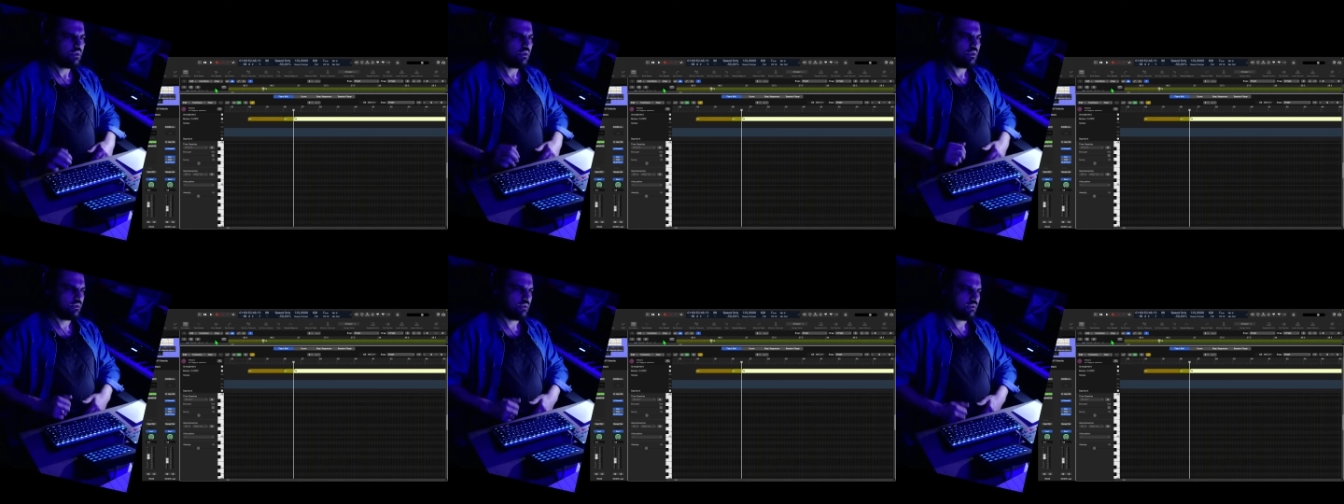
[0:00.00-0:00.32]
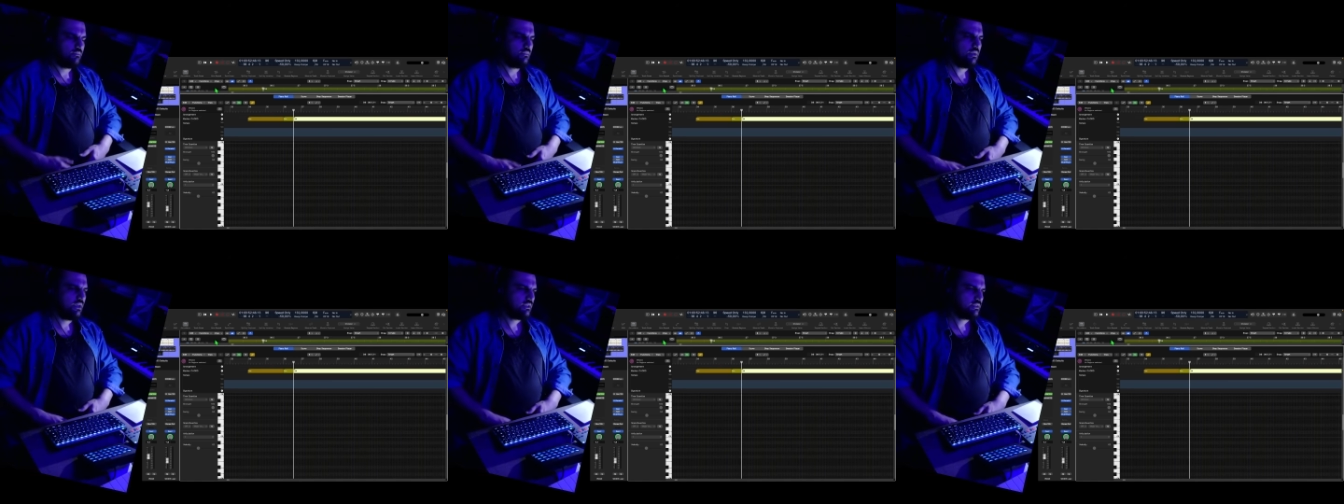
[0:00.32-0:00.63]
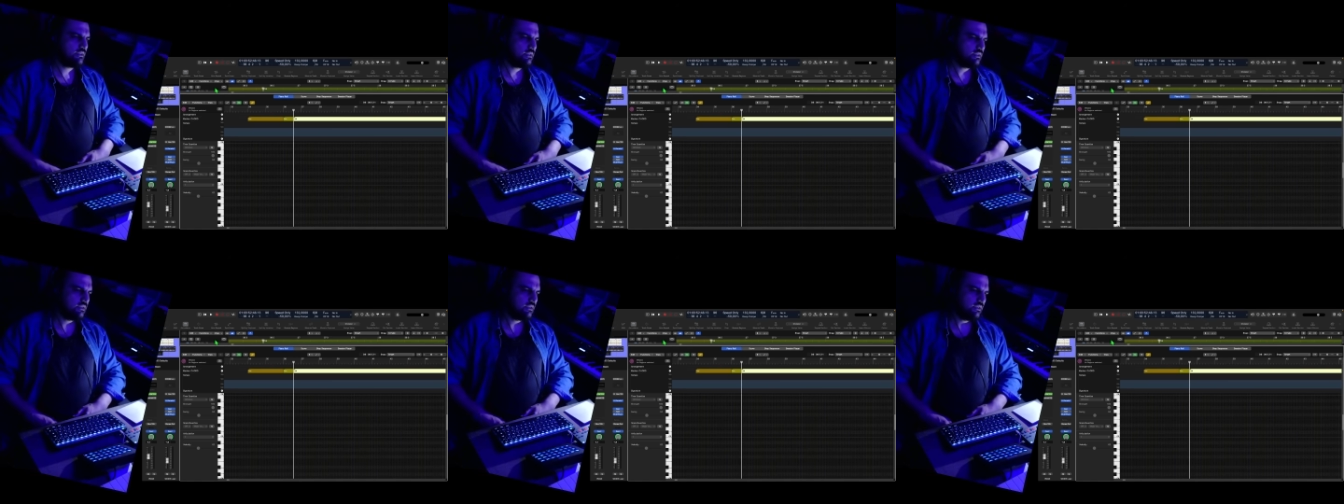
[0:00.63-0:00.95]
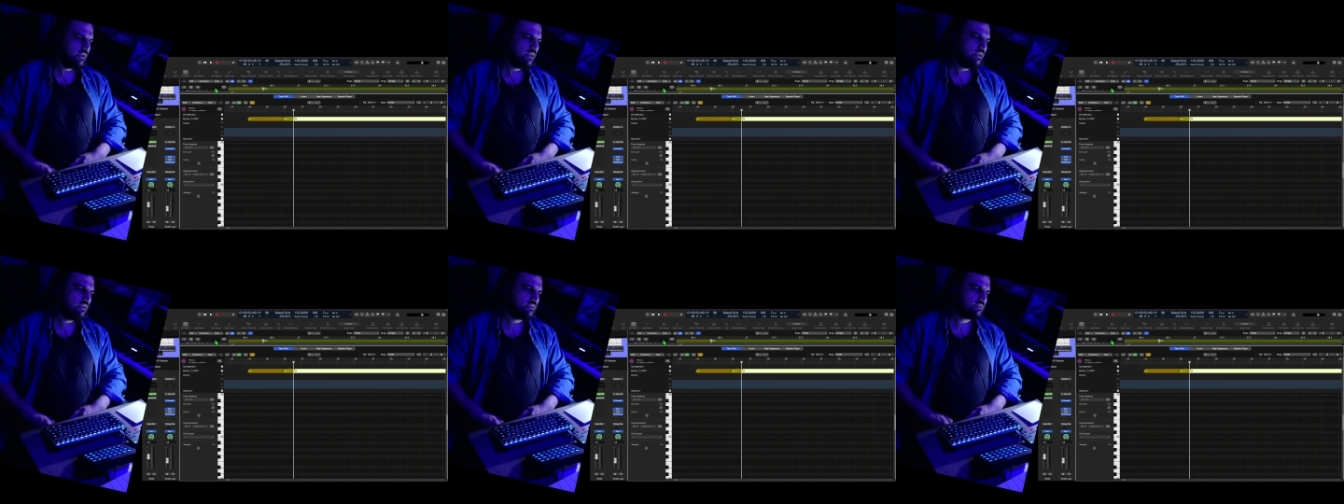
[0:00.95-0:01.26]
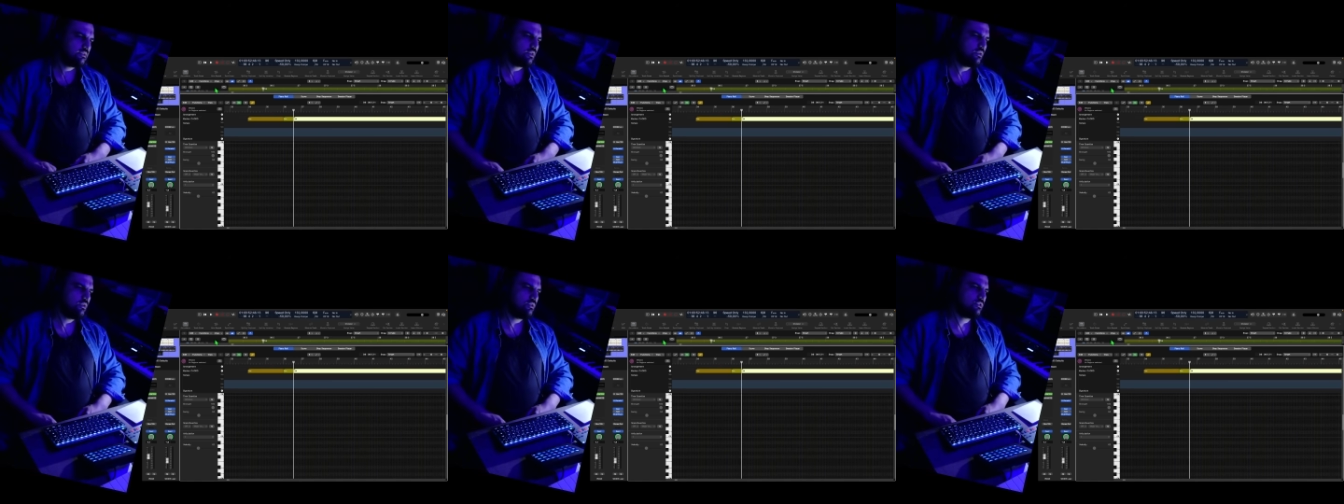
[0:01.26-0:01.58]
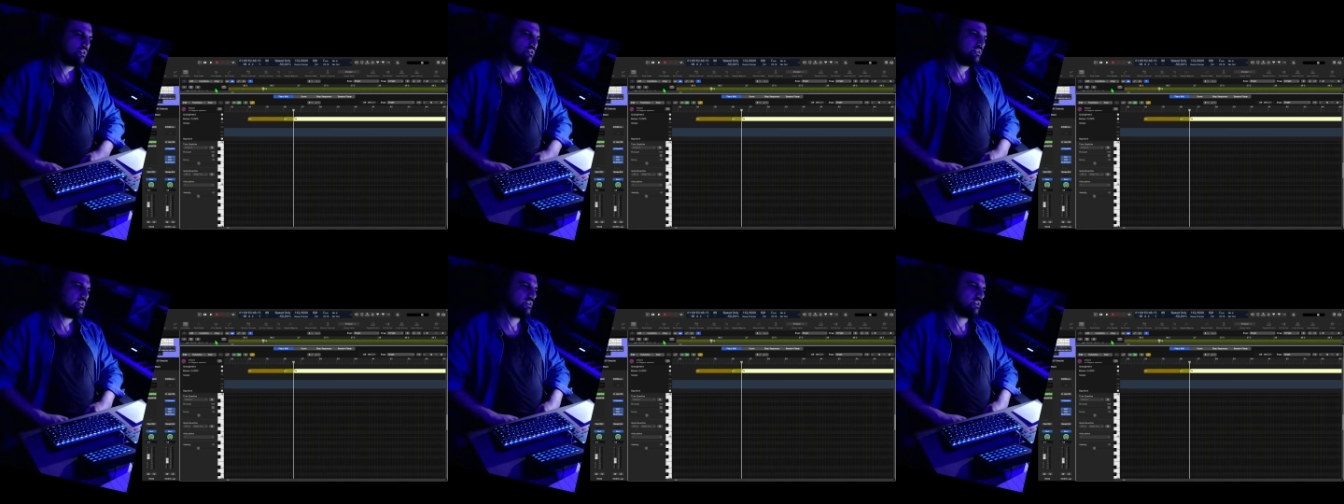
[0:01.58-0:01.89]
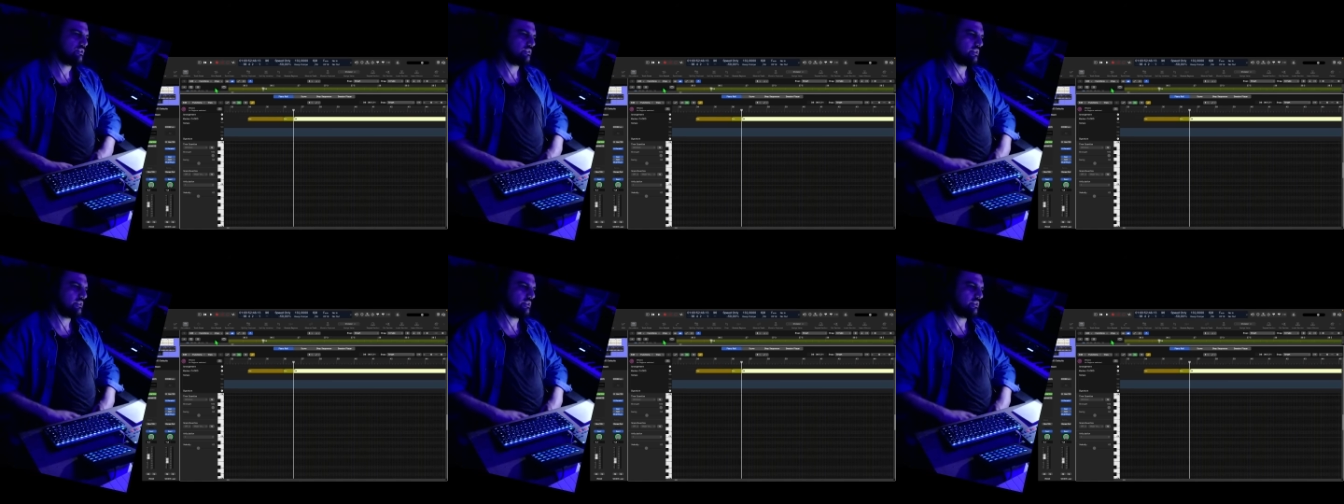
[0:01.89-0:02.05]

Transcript: But here's the contradiction.